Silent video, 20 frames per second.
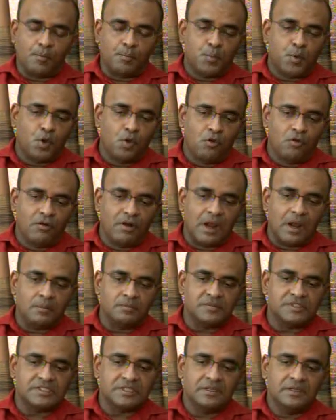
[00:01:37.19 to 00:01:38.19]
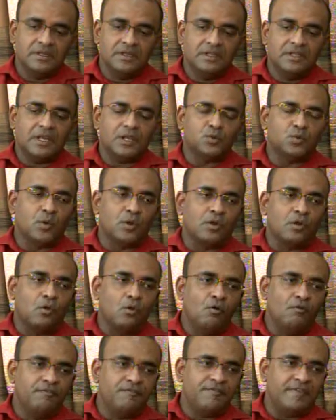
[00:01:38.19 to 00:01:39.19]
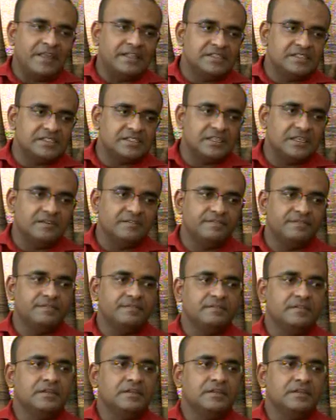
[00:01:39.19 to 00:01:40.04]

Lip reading: programs that were offensive